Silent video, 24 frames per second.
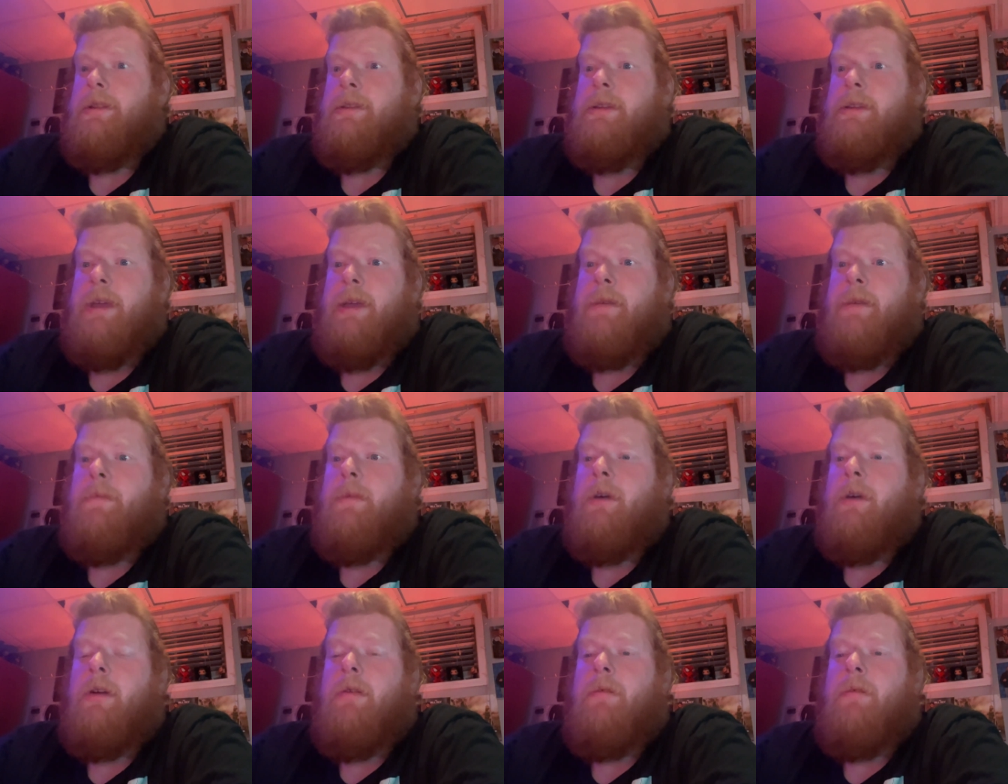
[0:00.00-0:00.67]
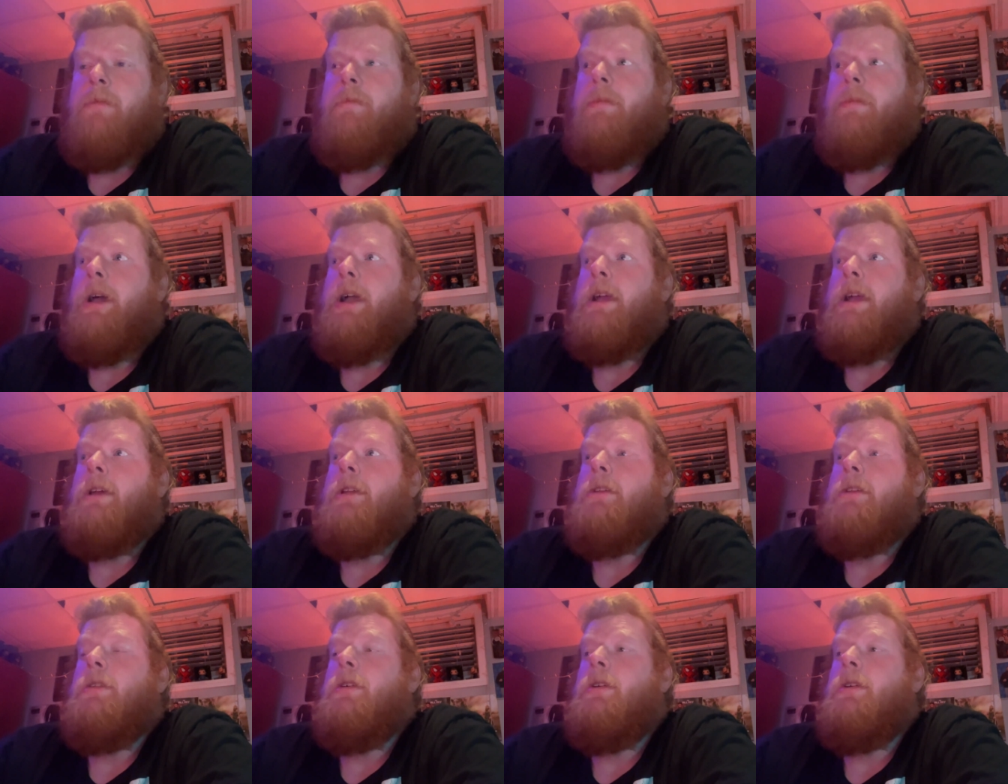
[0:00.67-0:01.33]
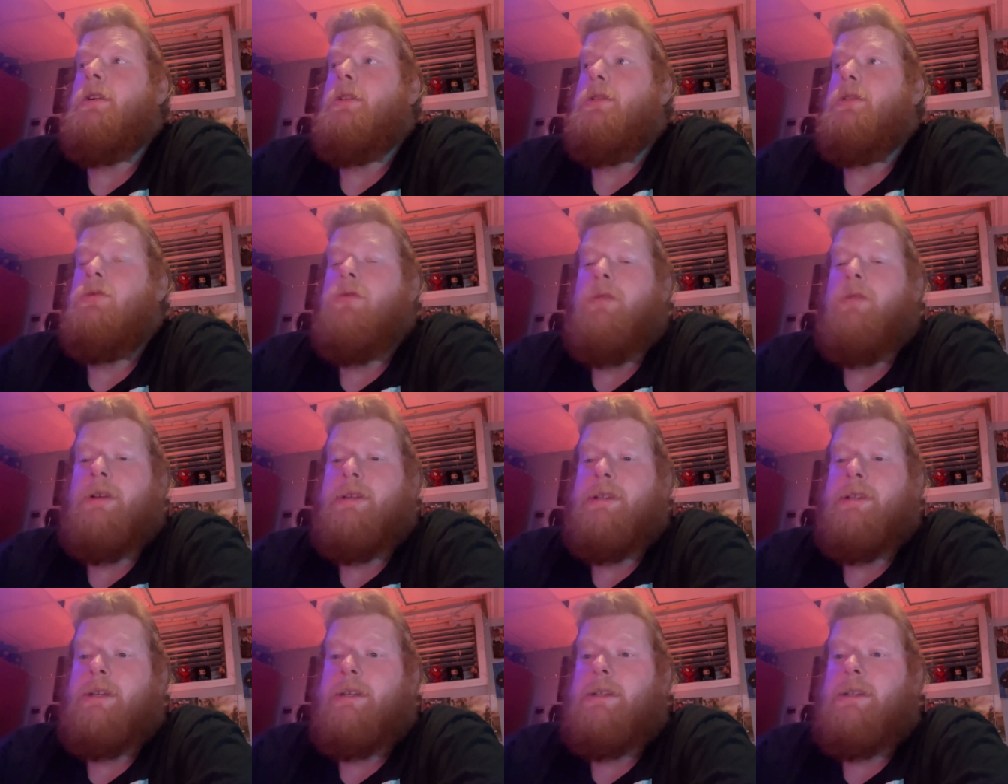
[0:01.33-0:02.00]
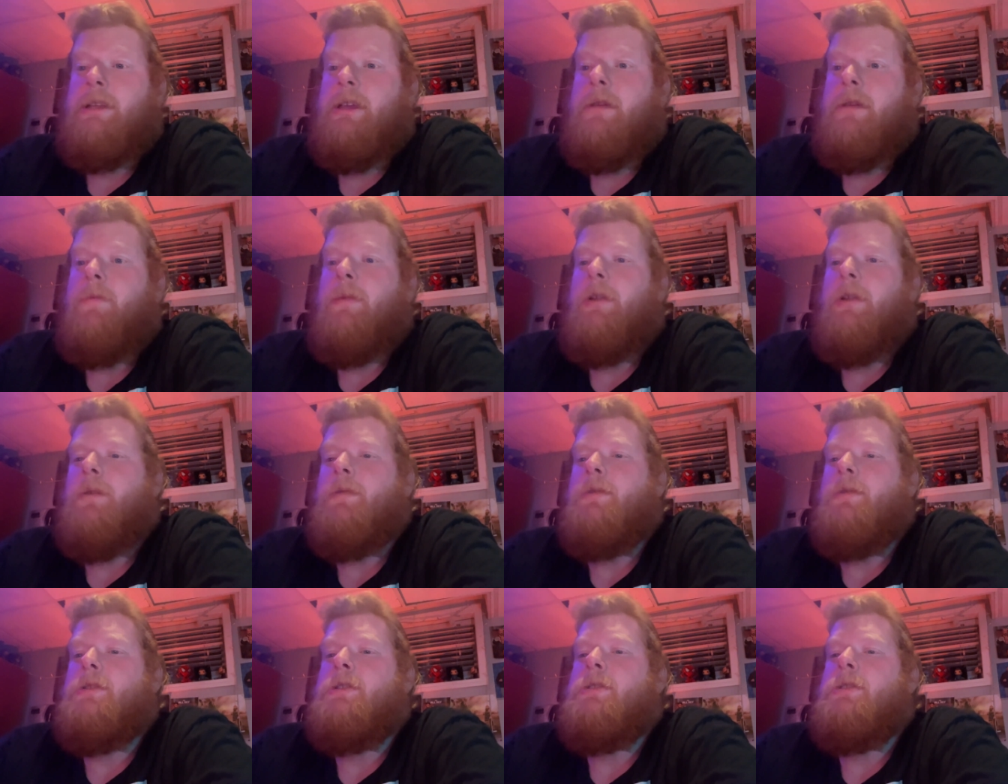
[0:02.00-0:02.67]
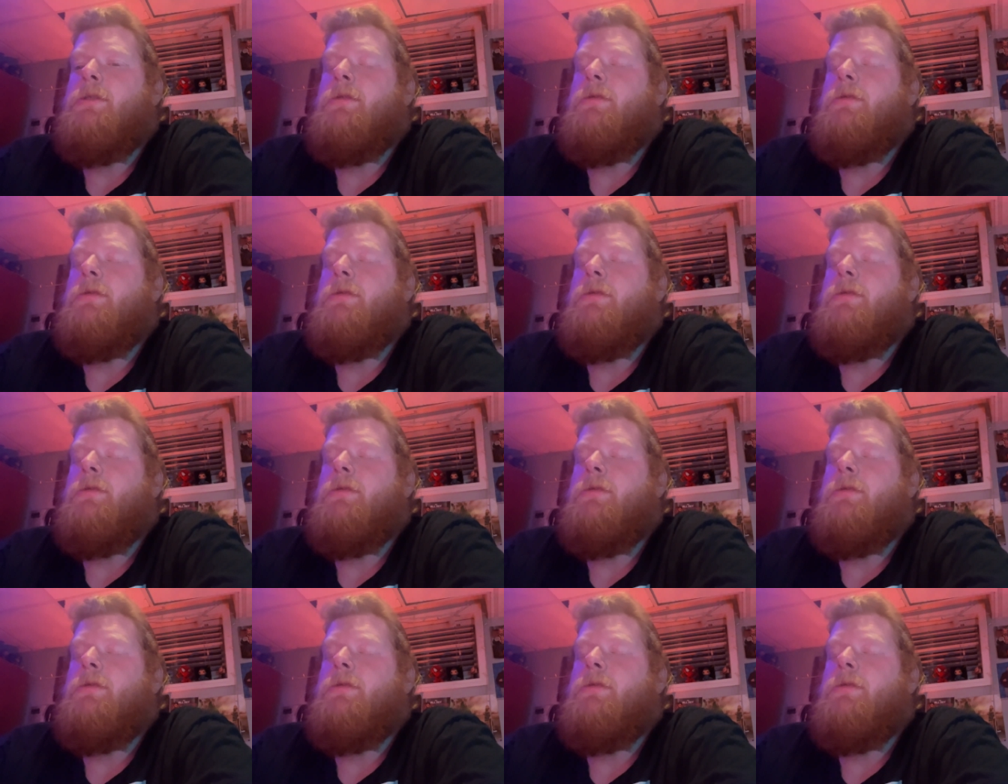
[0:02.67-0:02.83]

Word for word: team back in uh, 2016 when he was,